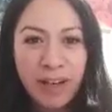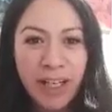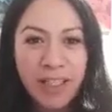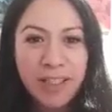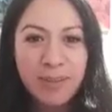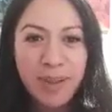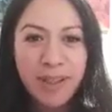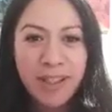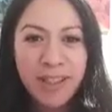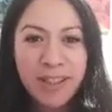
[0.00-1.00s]
great
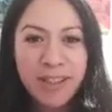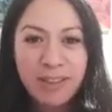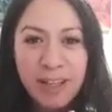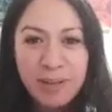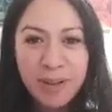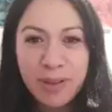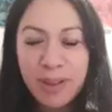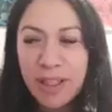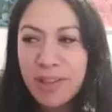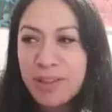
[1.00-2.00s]
experience, great
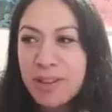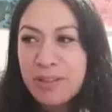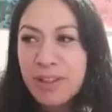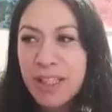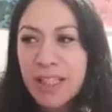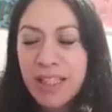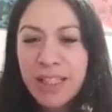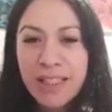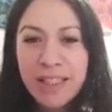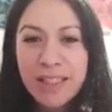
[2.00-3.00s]
wero. I don't know if I can
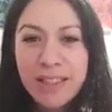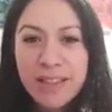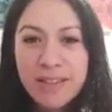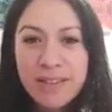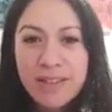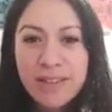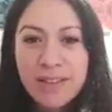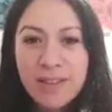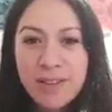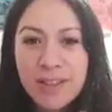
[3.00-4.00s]
add anything
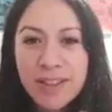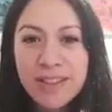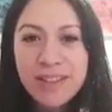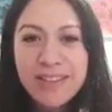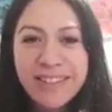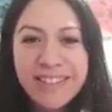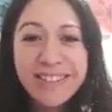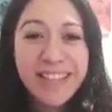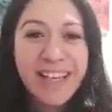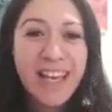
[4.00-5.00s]
to this,
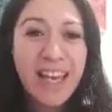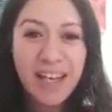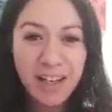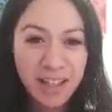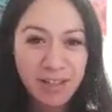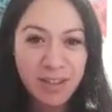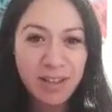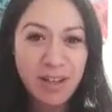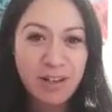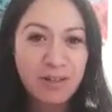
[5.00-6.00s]
and I
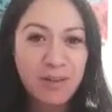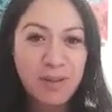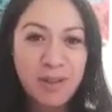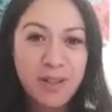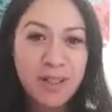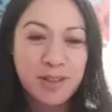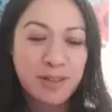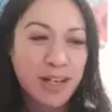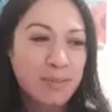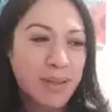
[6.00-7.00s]
never know if I'm doing
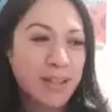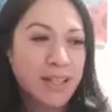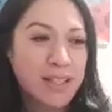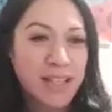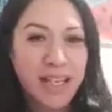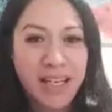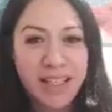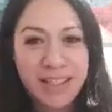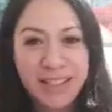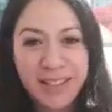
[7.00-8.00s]
it right, but they say,
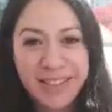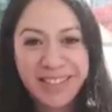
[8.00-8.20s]
hey,